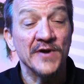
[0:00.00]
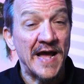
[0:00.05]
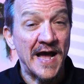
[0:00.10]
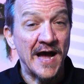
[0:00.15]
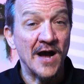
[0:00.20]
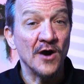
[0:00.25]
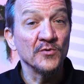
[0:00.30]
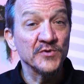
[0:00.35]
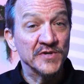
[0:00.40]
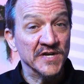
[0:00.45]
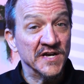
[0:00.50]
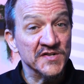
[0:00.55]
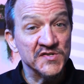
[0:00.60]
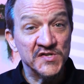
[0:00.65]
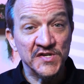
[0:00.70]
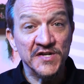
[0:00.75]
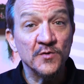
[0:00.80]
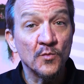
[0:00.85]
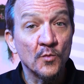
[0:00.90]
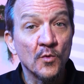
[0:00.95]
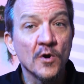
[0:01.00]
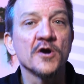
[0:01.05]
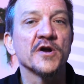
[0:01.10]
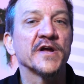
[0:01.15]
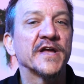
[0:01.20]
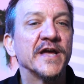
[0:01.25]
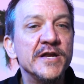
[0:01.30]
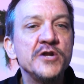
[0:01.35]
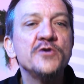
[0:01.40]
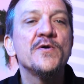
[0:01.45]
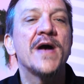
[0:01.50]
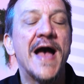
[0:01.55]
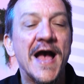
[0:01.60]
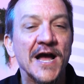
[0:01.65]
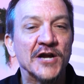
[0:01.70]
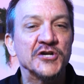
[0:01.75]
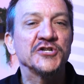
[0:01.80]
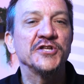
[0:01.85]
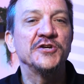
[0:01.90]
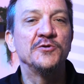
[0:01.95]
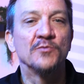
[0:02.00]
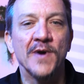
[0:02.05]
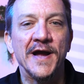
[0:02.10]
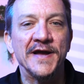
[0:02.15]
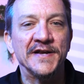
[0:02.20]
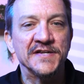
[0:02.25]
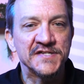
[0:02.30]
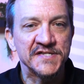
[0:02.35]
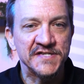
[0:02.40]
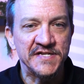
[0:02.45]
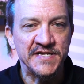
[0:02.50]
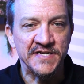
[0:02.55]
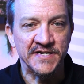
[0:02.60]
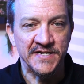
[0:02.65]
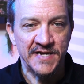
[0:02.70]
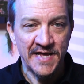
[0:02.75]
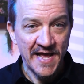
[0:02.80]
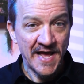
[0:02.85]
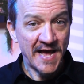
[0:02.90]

How does it work? Can you actually write a scene?